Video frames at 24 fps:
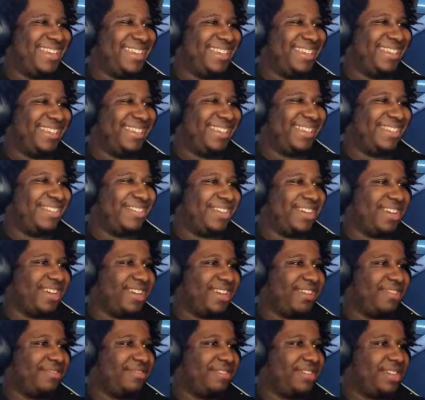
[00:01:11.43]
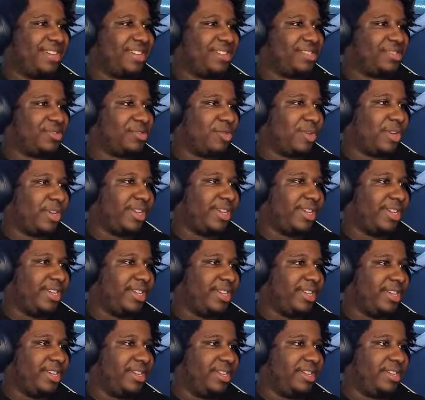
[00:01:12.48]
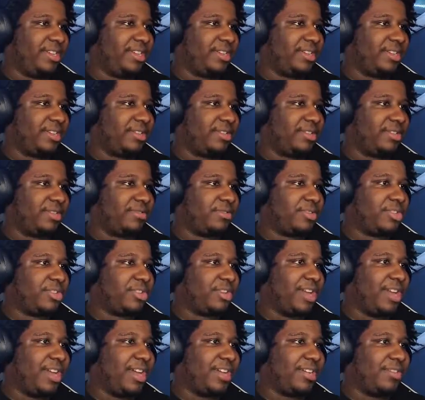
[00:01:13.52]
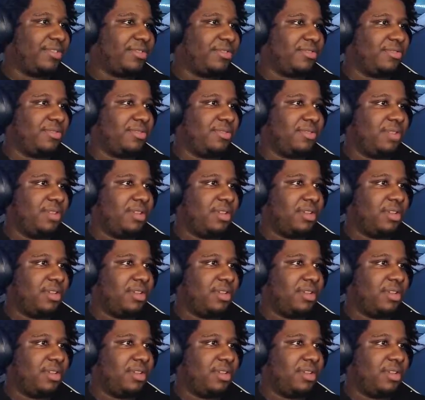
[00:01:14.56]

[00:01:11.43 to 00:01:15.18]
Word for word: Yeah, okay. Got square to hit. Triangle.